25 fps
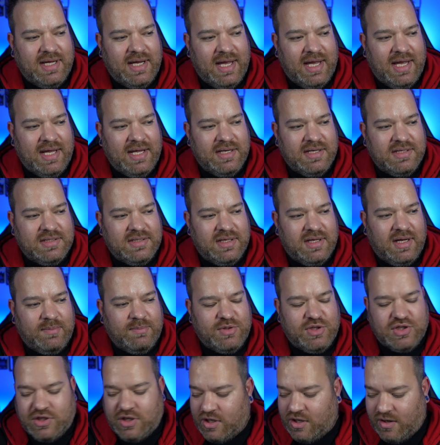And I'm
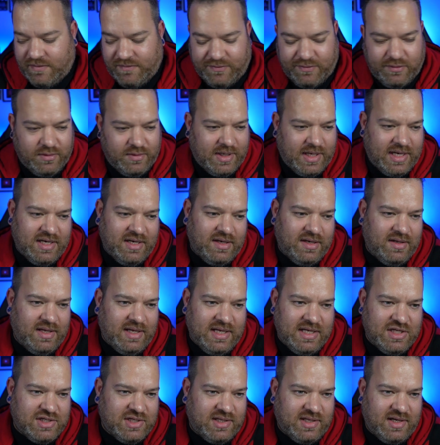just going to go through in
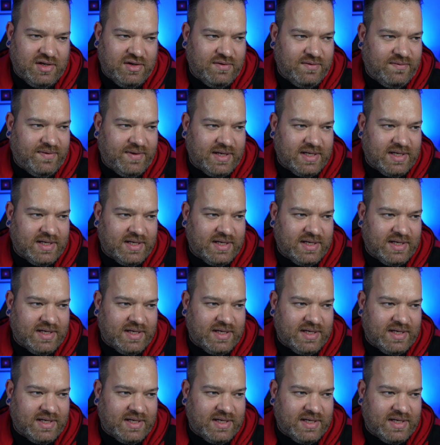each of the individual